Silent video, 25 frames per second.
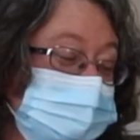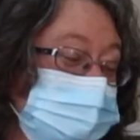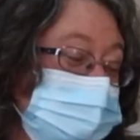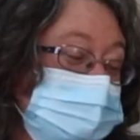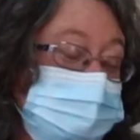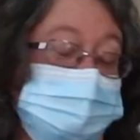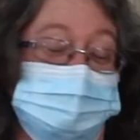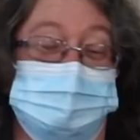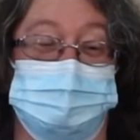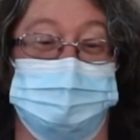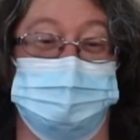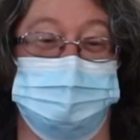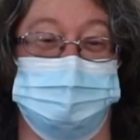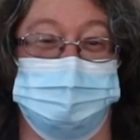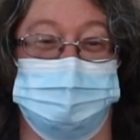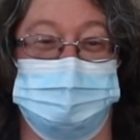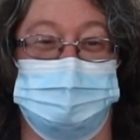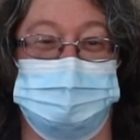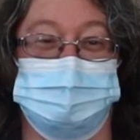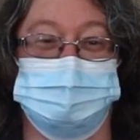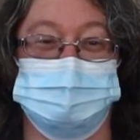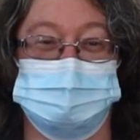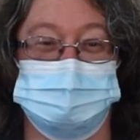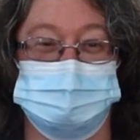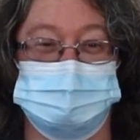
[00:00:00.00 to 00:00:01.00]
you know,
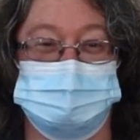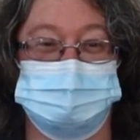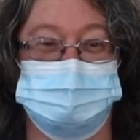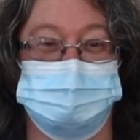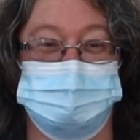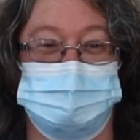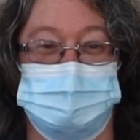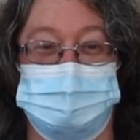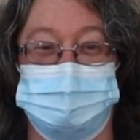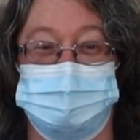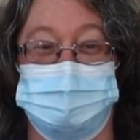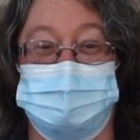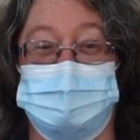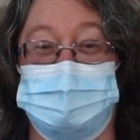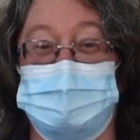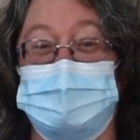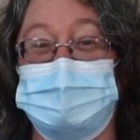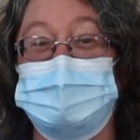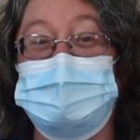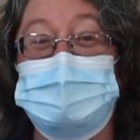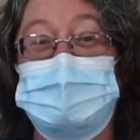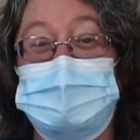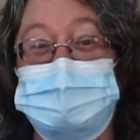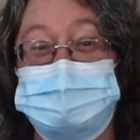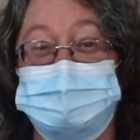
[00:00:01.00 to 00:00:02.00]
that'll just be for
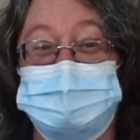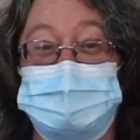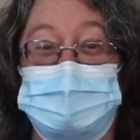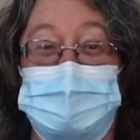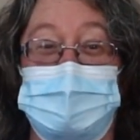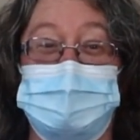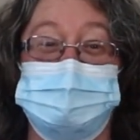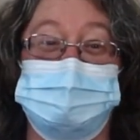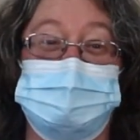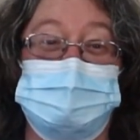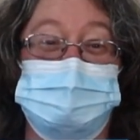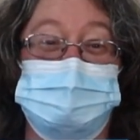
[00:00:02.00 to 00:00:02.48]
if we have